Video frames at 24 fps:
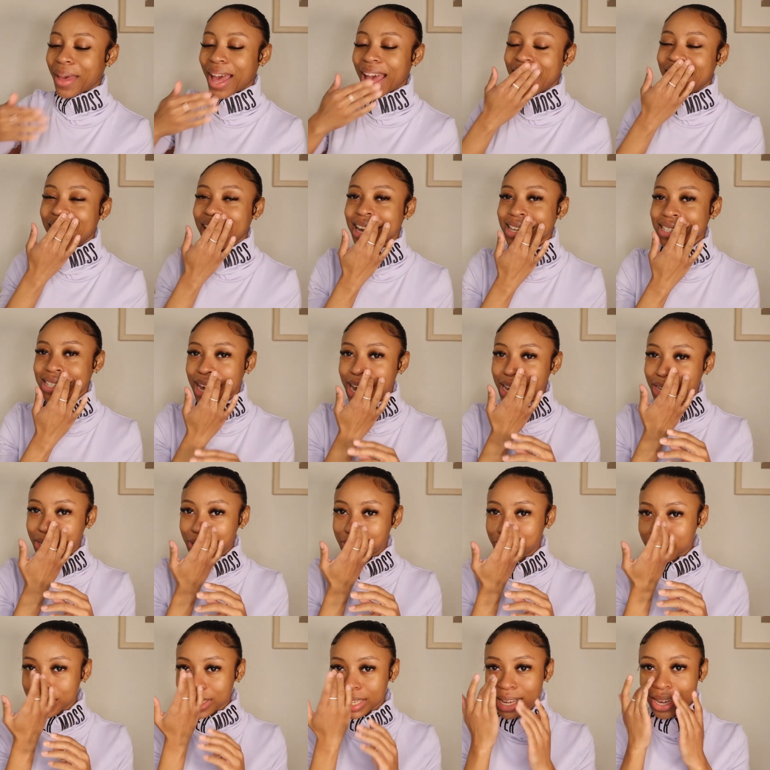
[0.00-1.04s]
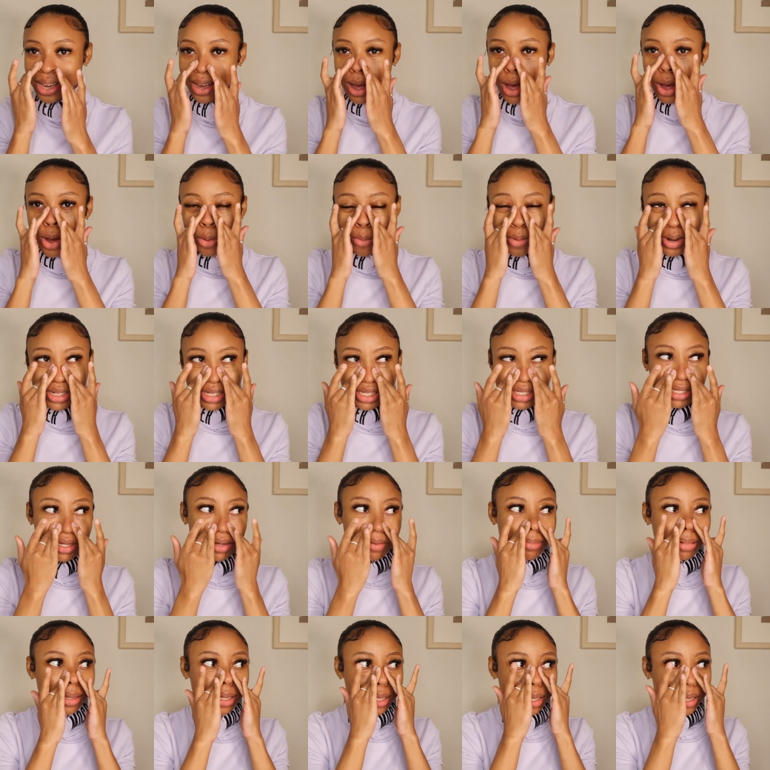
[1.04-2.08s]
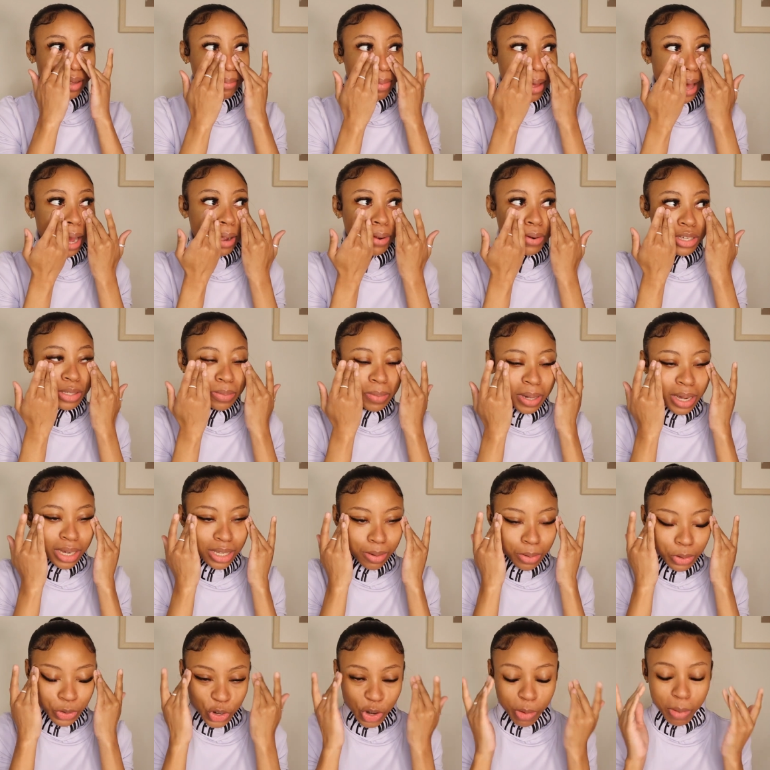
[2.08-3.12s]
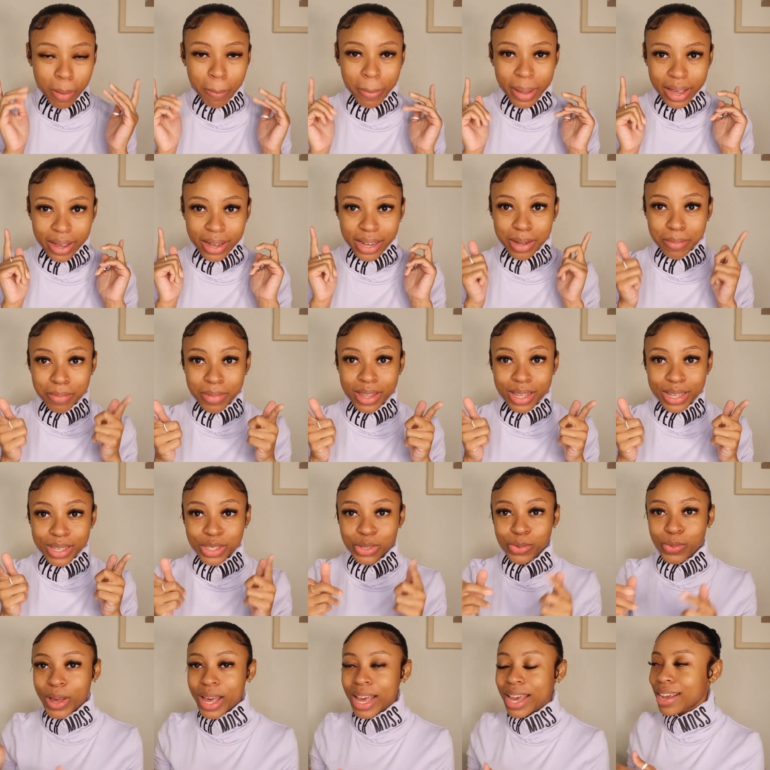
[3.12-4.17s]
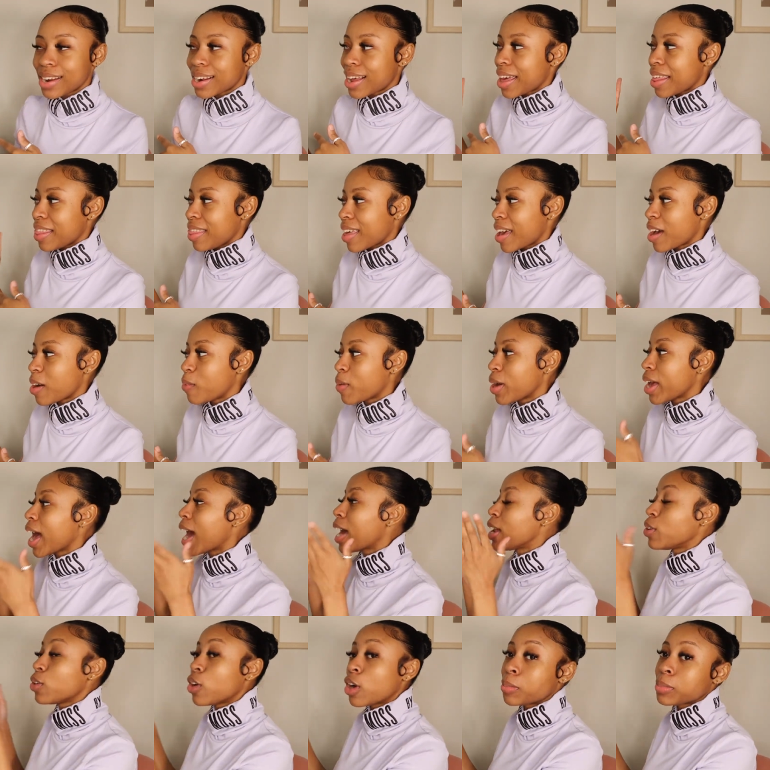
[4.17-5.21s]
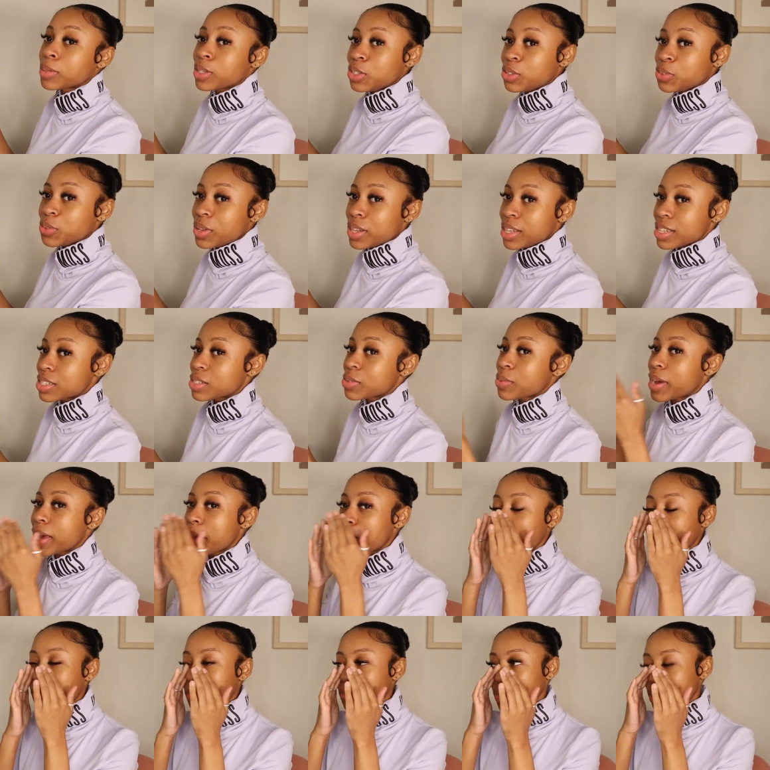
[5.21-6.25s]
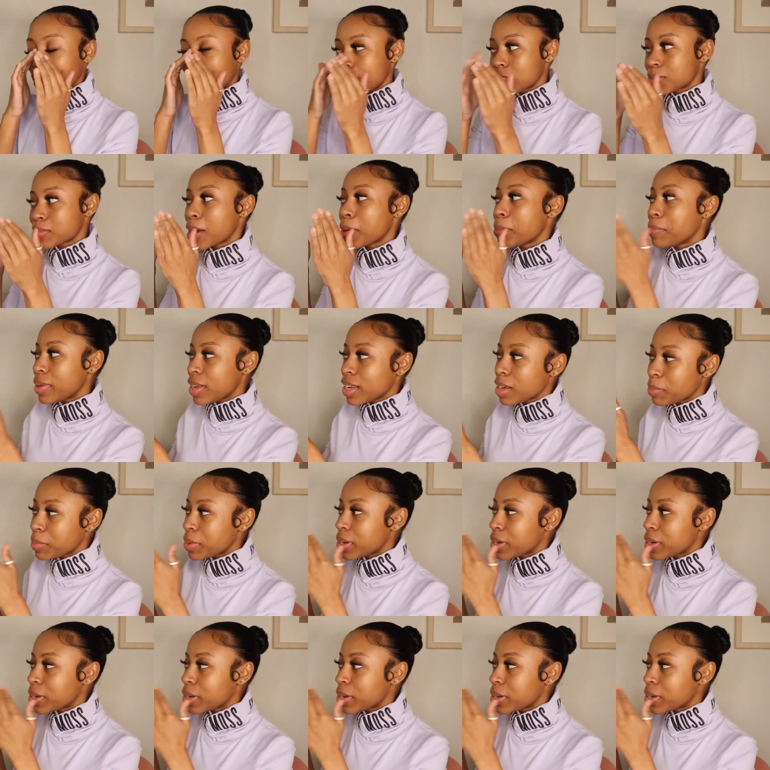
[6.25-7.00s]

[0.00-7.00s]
back as i use it which is completely backwards because i'm doing my makeup this way not that way i normally do it this way because my big